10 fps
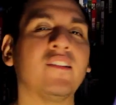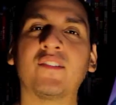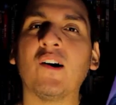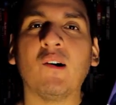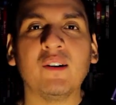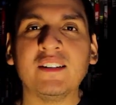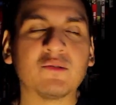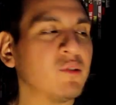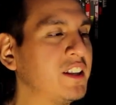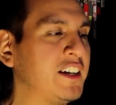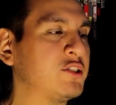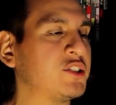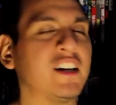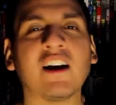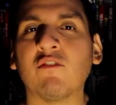So it's really
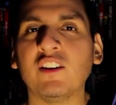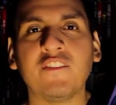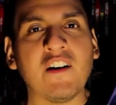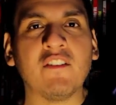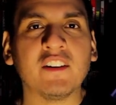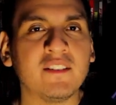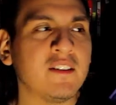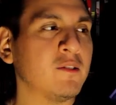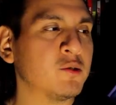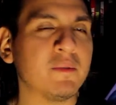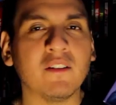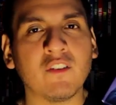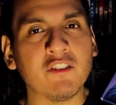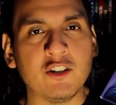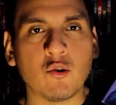interesting. I really found it, you know, to be a
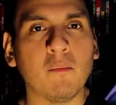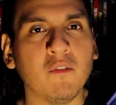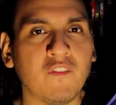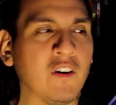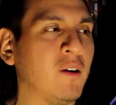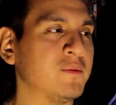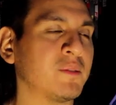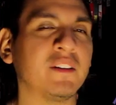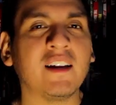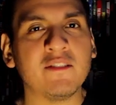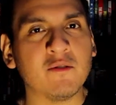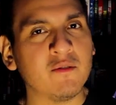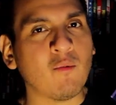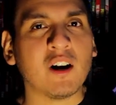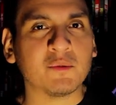really enjoyable film, something that you
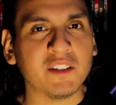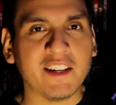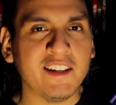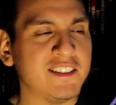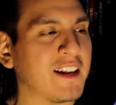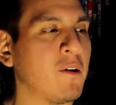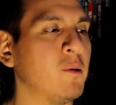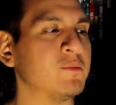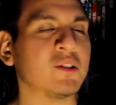can watch with the kids at home.